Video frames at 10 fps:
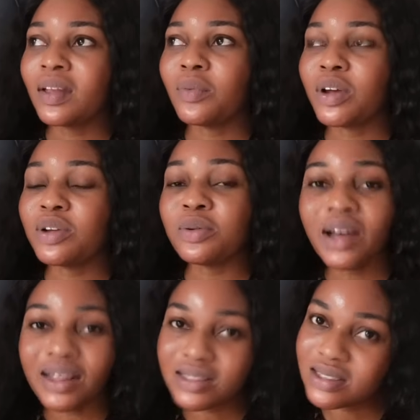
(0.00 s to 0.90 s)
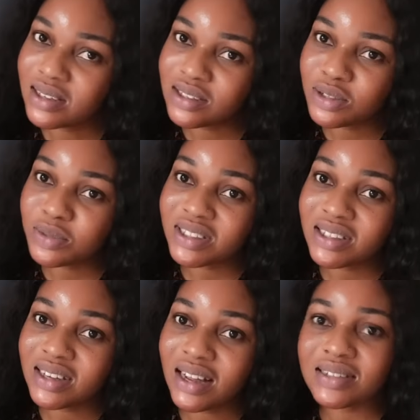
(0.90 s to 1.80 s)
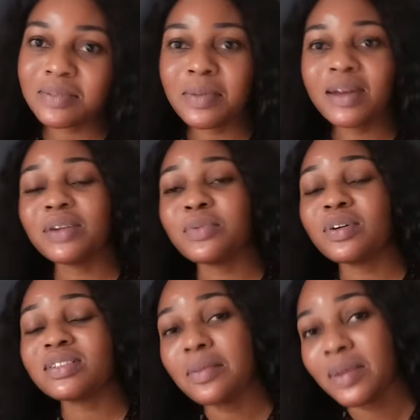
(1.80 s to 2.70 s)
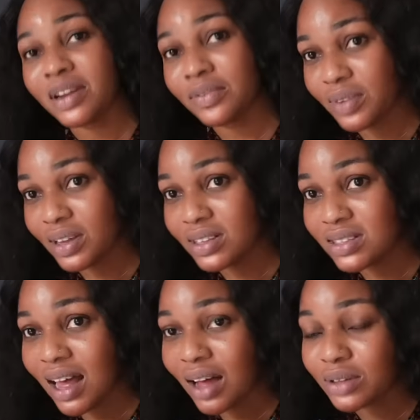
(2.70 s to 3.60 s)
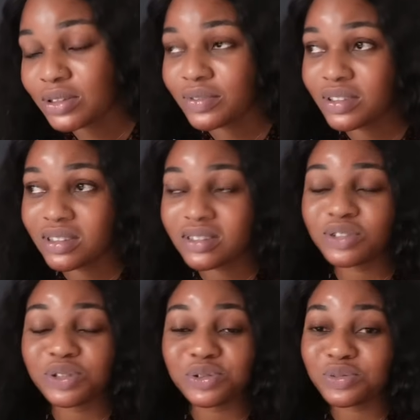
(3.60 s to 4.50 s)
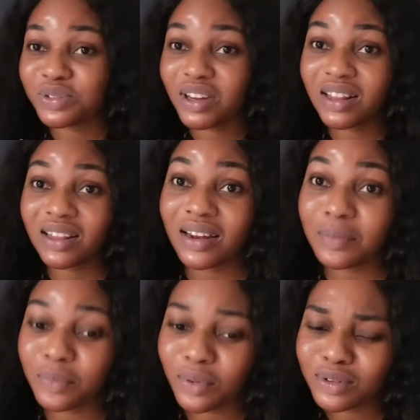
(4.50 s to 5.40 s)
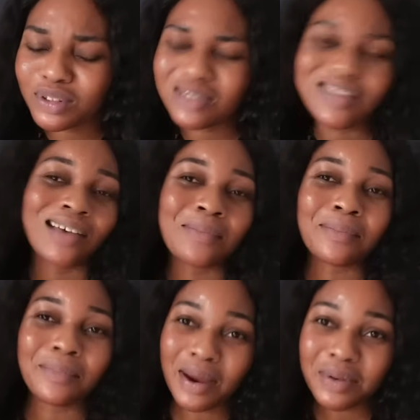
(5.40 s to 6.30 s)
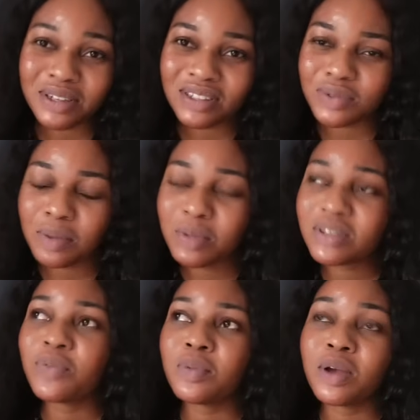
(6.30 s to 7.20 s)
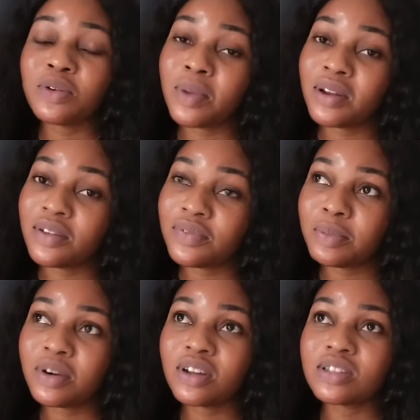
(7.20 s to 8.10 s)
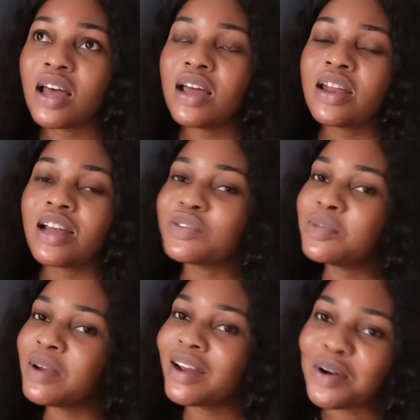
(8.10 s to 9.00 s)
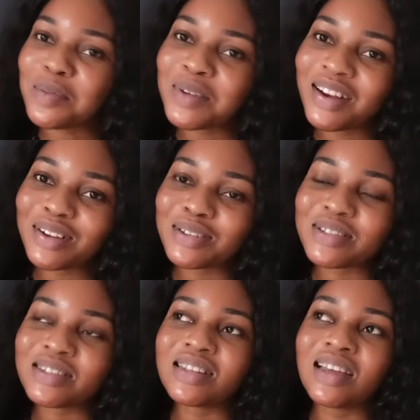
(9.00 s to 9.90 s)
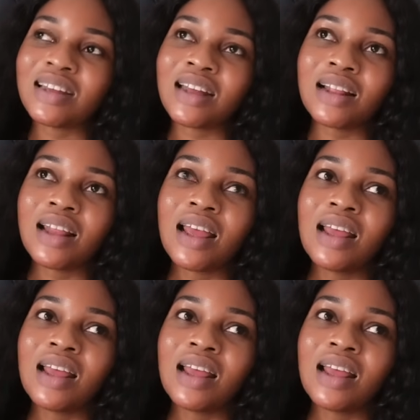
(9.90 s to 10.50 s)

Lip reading: when you look at it, you will see that men are the ones that benefit out of this children thing more, just like marriage as well. I'm not saying women don't benefit, because there's some women that are coming out to say that